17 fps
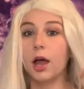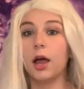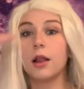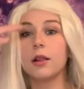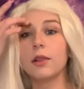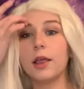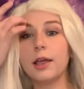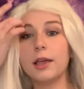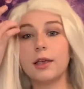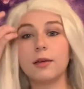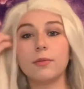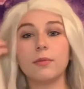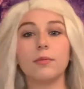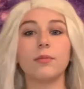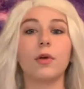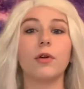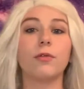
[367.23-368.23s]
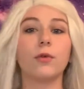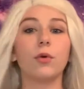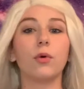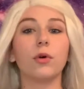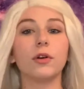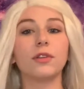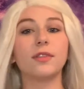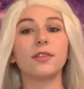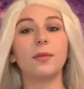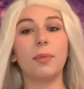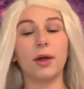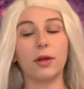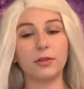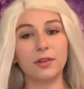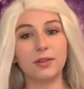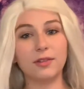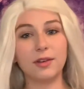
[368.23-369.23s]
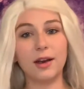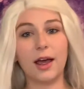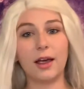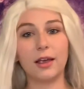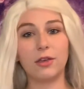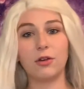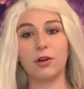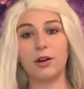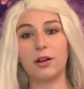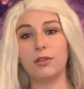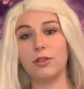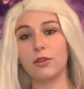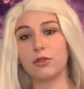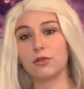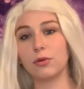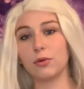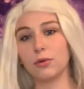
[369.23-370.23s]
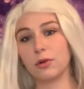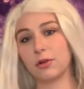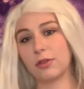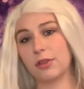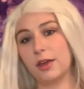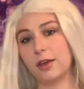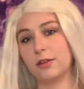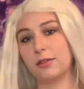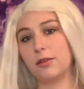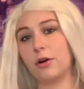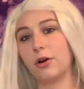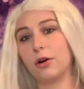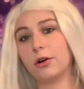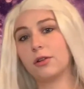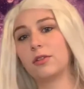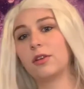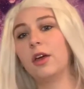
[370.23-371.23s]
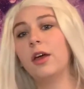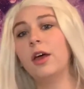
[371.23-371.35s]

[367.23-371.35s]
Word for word: Like, of course the belt isn't accurate and the shoulder things aren't,